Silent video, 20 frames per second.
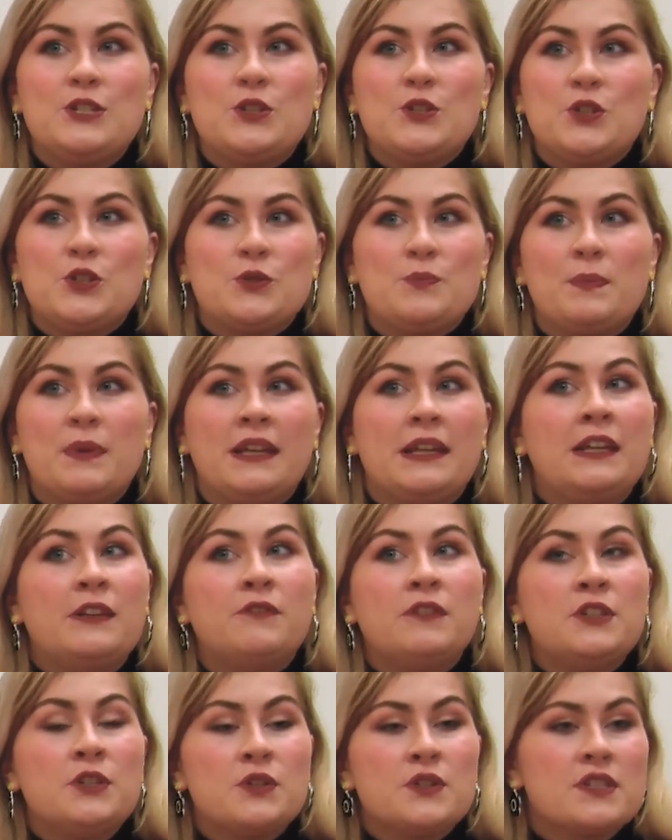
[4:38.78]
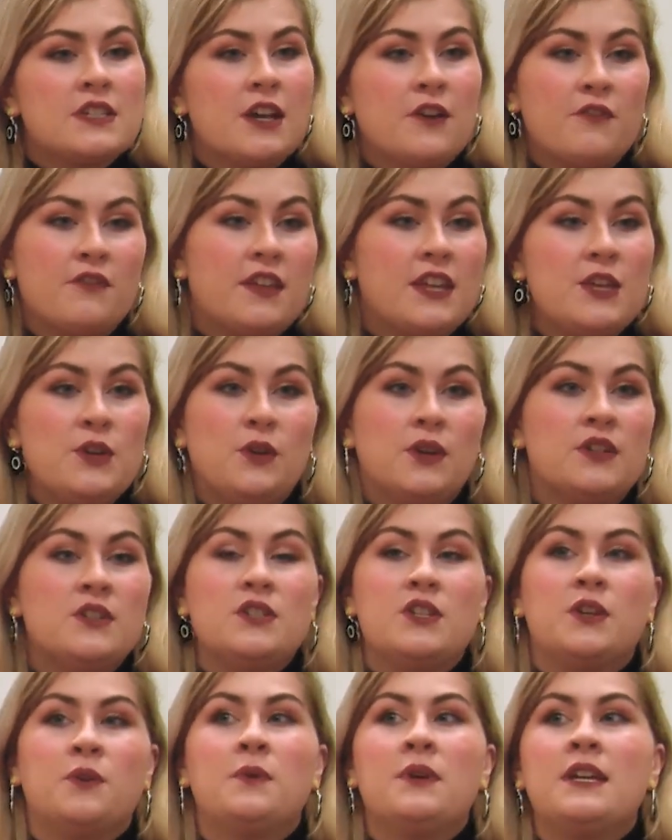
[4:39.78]
to just believe in yourself that you can
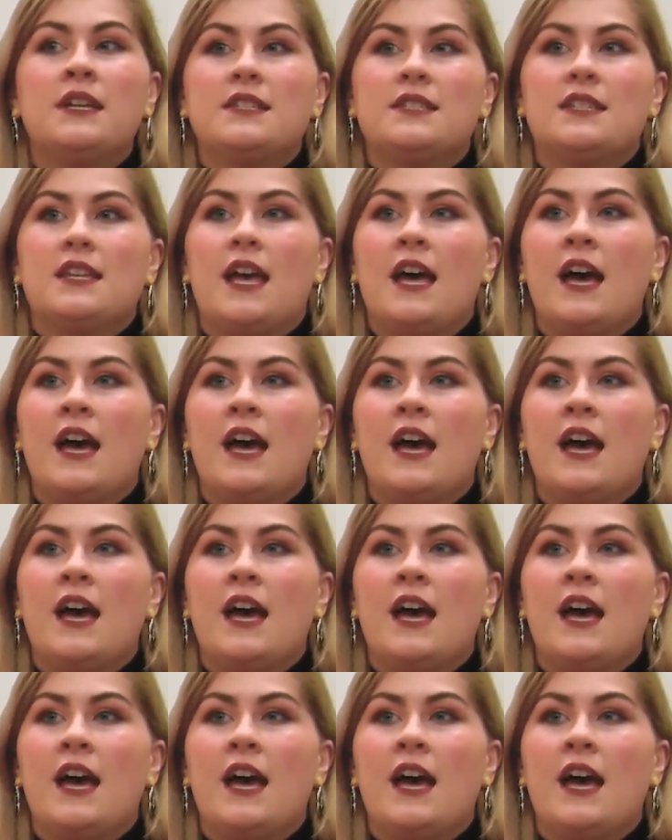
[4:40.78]
do it.